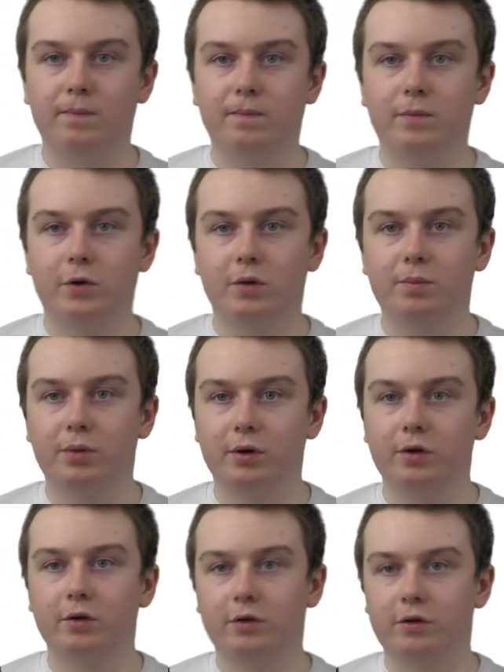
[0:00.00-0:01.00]
you can plug
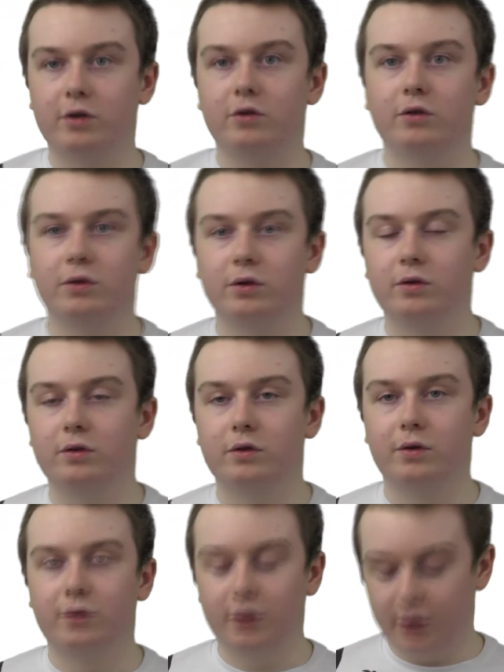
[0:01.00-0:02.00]
your extension leads and
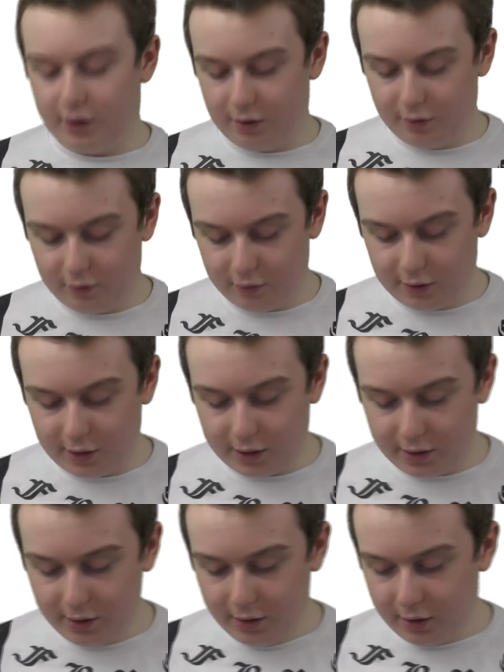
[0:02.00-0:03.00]
stuff like that into that,
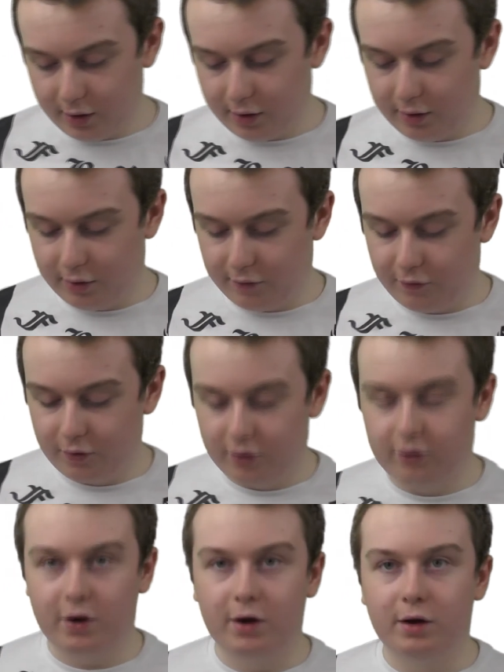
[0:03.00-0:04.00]
and if there is
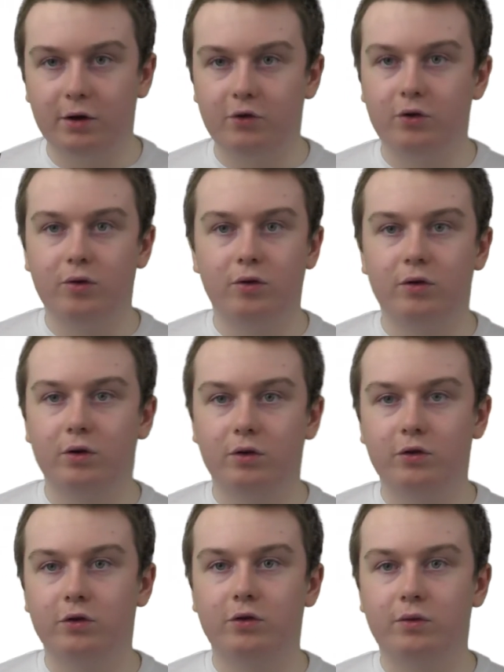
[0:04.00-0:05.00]
any issues, it'll
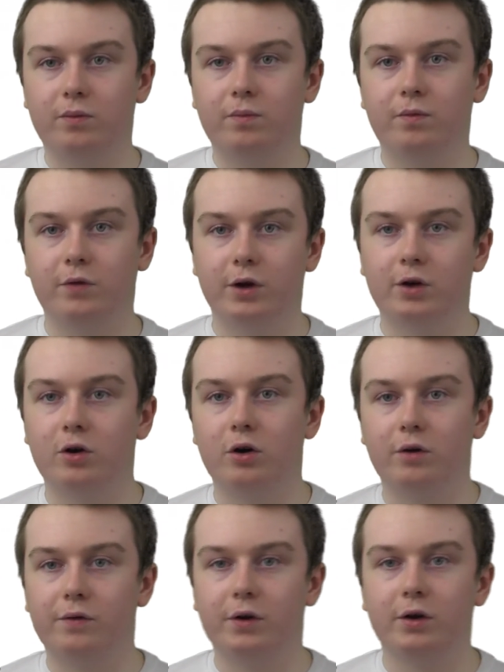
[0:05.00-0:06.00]
just flick
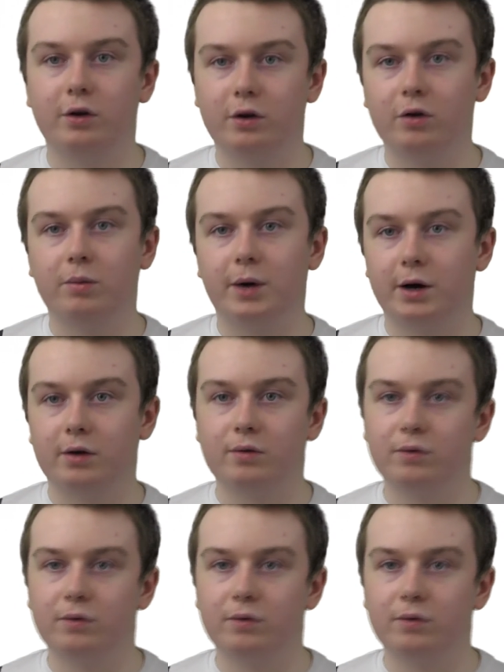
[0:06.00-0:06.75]
off and you can go back and